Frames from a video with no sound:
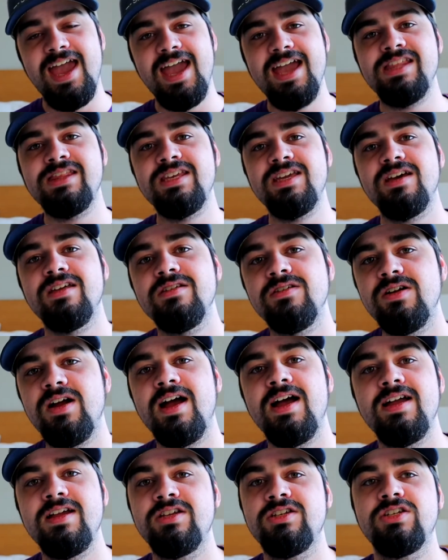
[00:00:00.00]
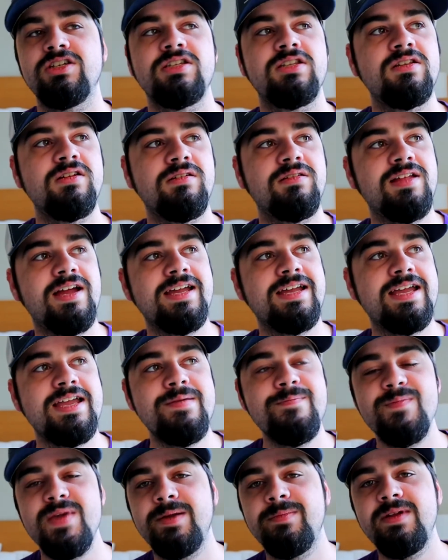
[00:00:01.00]
And the other guy just looked like
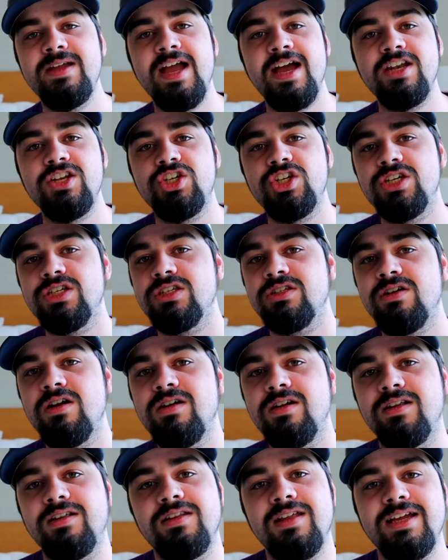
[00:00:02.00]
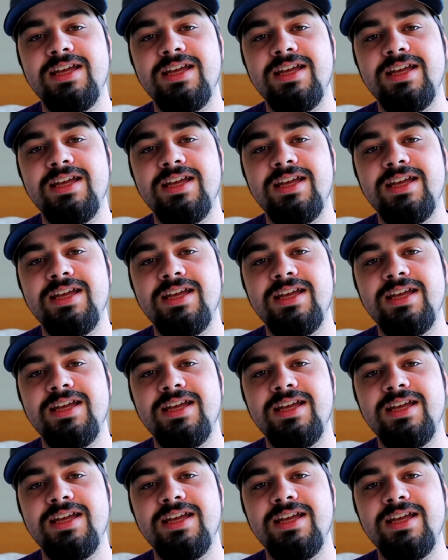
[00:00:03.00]
he maybe had just started.